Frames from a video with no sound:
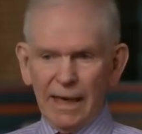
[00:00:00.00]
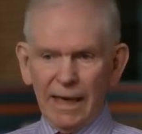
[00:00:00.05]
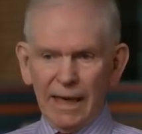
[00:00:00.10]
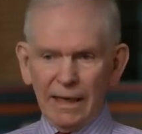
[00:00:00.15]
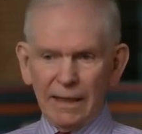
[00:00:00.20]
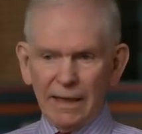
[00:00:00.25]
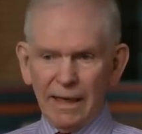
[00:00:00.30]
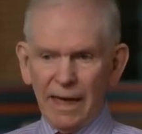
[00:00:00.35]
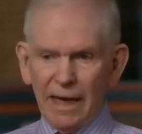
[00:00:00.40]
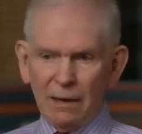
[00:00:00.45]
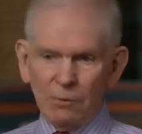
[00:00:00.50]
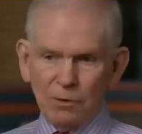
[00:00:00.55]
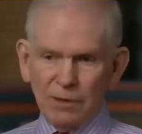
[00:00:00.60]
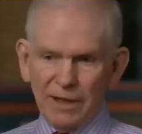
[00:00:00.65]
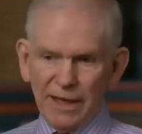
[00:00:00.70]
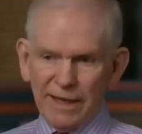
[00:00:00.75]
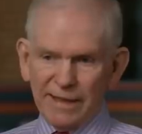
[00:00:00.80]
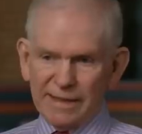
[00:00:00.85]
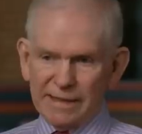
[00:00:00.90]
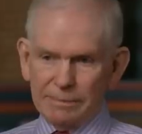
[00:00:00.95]
And I
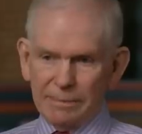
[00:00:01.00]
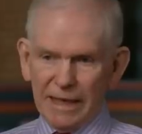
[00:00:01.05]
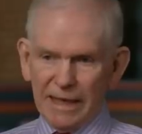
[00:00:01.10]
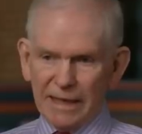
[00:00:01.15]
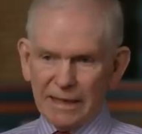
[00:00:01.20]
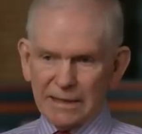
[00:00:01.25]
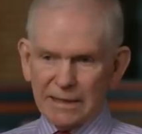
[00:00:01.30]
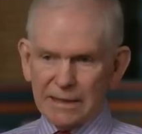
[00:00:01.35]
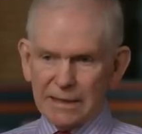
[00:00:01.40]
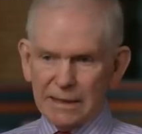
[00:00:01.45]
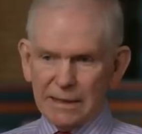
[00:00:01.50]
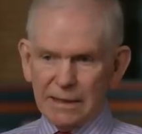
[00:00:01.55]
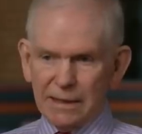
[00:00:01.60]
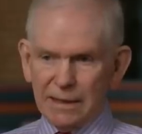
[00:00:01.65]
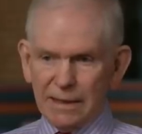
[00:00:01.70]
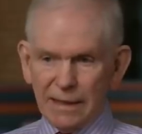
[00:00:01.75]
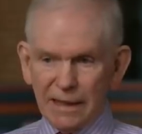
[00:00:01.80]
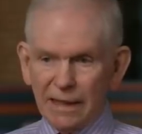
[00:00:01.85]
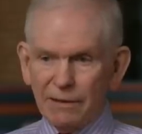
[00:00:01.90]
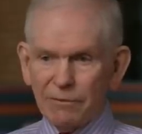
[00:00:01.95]
would expect,
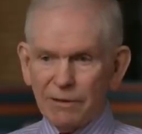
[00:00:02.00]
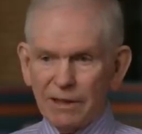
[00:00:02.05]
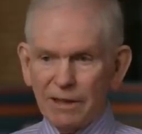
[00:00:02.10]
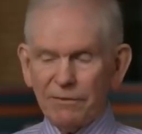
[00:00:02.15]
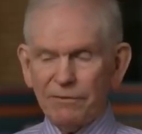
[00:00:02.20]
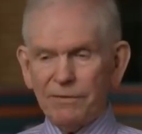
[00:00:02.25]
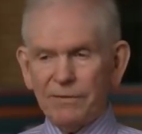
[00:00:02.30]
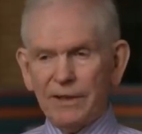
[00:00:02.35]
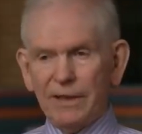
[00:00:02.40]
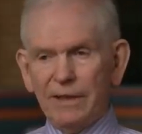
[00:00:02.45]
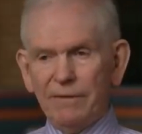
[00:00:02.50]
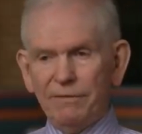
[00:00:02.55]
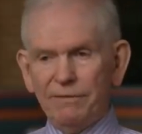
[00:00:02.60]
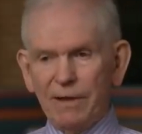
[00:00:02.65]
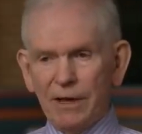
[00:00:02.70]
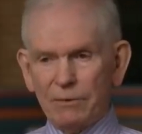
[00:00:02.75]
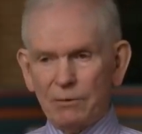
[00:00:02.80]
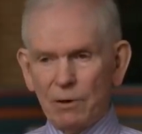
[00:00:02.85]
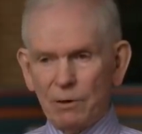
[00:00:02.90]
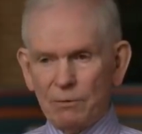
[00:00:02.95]
even if the
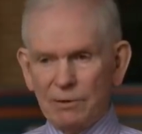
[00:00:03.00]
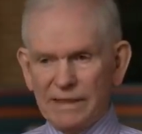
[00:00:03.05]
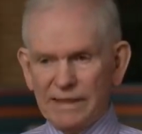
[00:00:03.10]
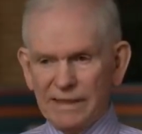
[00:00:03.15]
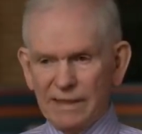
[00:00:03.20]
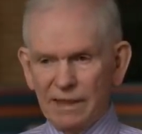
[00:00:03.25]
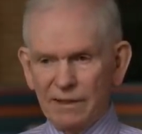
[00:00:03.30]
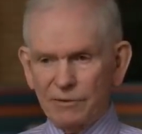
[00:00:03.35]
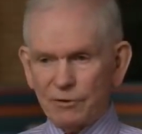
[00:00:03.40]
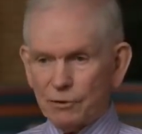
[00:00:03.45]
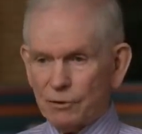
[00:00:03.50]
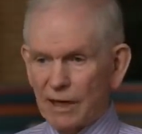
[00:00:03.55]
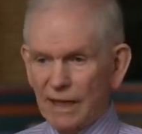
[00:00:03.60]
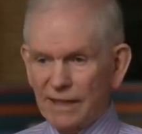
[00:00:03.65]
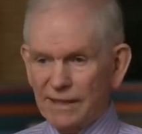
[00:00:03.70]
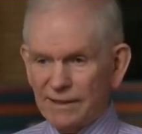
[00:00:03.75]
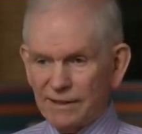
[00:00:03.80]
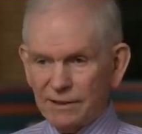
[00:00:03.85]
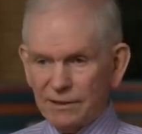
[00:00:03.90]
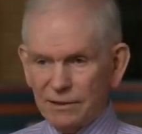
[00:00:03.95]
Federal Reserve
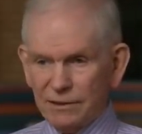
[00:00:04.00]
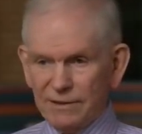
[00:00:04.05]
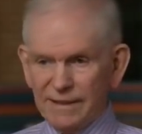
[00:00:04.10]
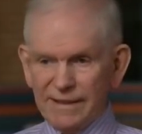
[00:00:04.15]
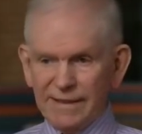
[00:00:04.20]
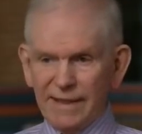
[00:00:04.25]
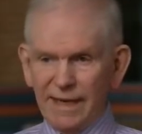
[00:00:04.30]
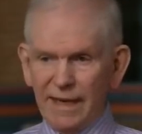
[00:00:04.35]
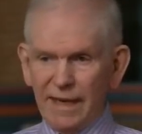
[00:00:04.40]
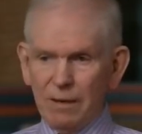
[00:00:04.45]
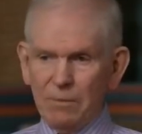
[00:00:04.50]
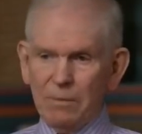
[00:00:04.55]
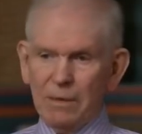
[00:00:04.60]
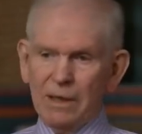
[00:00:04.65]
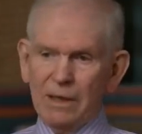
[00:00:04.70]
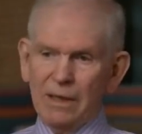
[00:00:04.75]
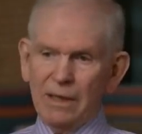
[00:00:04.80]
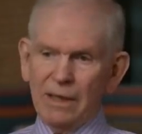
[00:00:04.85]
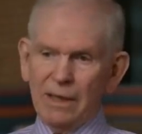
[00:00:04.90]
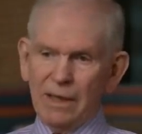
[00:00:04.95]
tries to do the same,
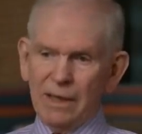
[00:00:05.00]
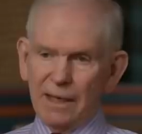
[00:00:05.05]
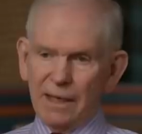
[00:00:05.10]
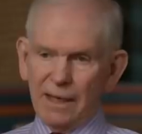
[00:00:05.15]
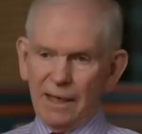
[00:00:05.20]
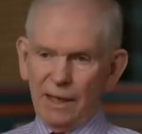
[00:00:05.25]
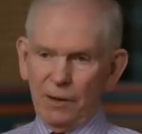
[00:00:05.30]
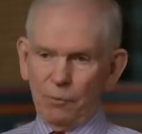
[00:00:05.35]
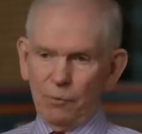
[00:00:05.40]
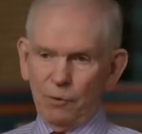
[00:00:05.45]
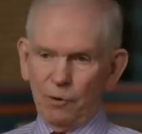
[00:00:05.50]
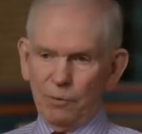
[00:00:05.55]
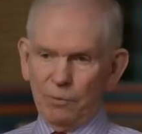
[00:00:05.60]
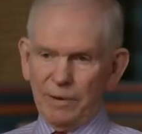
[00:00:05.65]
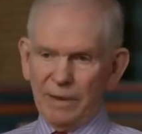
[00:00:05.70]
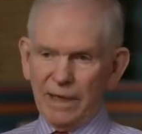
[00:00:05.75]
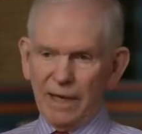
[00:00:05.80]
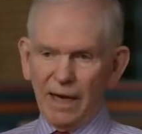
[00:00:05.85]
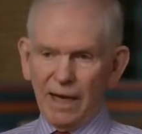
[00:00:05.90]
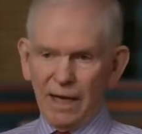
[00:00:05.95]
it will
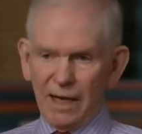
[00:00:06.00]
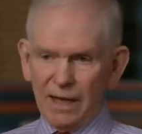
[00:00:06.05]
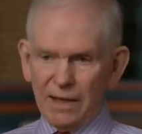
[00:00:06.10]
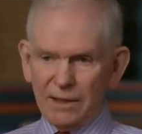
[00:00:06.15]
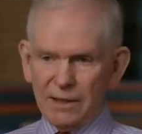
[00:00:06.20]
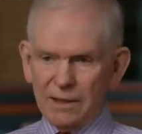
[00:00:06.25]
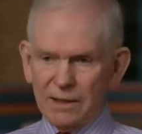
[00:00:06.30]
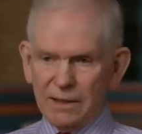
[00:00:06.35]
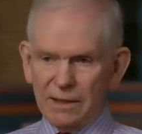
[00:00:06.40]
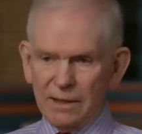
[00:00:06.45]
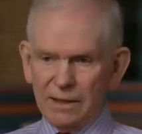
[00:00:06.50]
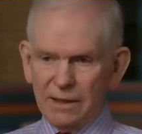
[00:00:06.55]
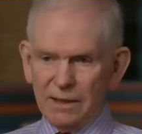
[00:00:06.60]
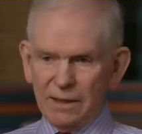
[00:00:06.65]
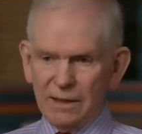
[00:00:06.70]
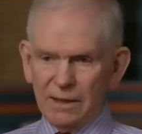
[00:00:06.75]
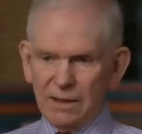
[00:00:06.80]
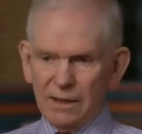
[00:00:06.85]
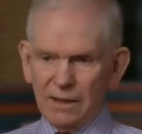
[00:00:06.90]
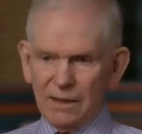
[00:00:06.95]
be hard
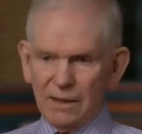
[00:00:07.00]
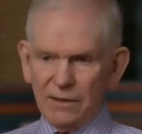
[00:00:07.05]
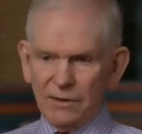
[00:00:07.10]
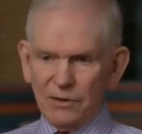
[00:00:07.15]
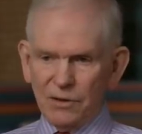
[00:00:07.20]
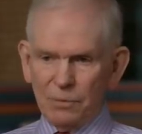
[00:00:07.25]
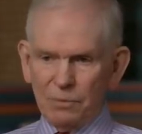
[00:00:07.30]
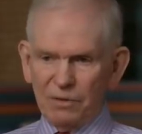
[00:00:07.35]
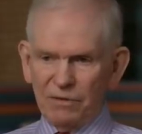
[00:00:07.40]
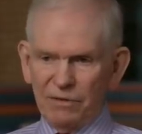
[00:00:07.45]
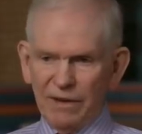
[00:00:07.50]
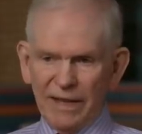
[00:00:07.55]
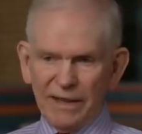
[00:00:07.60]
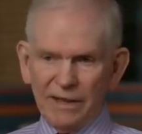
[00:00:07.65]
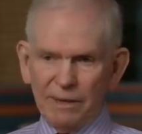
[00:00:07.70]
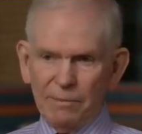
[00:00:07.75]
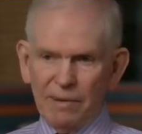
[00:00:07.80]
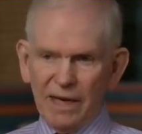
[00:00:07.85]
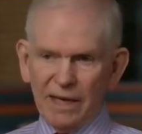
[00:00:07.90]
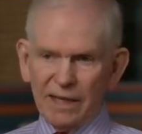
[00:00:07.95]
to
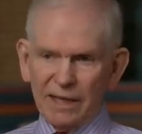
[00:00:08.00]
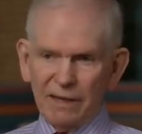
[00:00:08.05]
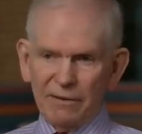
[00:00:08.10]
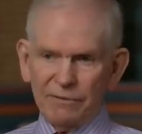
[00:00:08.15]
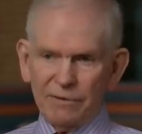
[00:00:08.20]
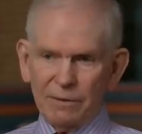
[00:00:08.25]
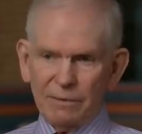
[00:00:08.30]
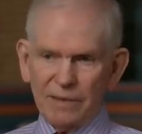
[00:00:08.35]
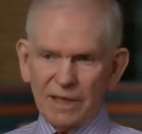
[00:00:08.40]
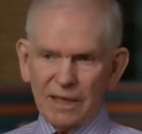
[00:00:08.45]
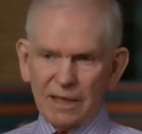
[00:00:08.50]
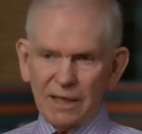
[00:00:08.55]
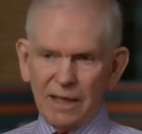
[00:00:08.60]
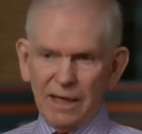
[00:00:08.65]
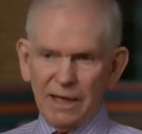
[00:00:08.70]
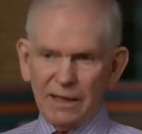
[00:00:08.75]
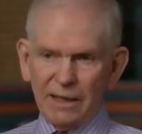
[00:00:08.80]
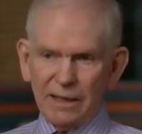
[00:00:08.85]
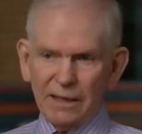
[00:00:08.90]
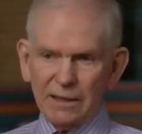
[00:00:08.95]
prevent the market from
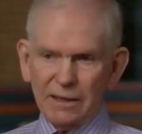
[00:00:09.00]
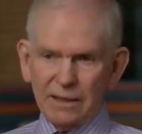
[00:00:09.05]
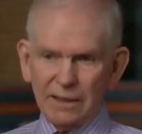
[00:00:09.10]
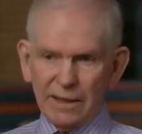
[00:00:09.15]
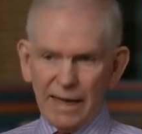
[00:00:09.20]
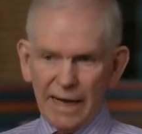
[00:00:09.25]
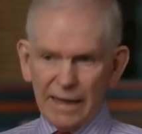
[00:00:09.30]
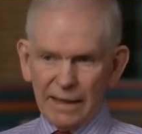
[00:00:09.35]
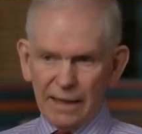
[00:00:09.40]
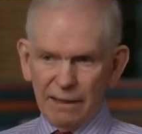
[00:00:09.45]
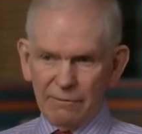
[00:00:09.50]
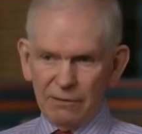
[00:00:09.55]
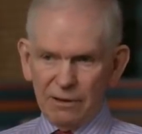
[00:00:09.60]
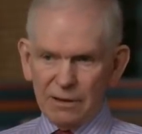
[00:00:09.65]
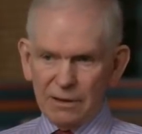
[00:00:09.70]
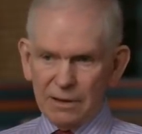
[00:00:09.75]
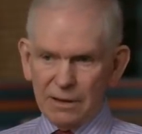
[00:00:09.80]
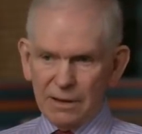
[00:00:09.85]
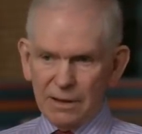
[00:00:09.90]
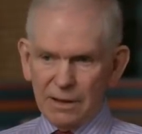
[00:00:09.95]
declining to that
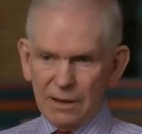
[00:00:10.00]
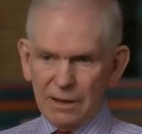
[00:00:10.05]
level.